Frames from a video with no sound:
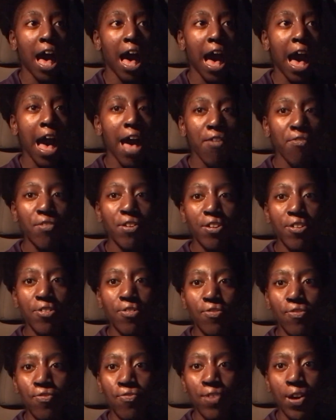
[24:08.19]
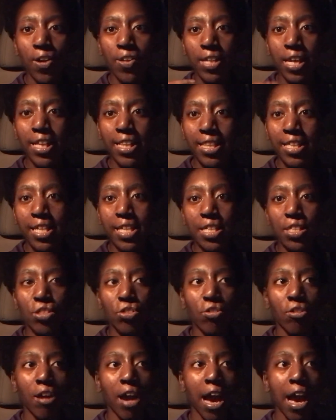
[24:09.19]
I would have felt like
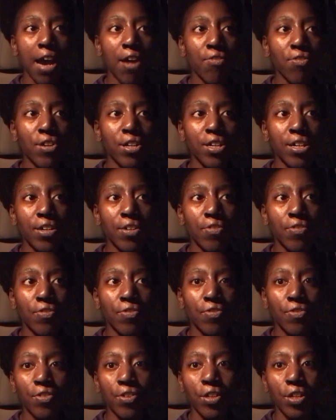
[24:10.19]
this or I would have,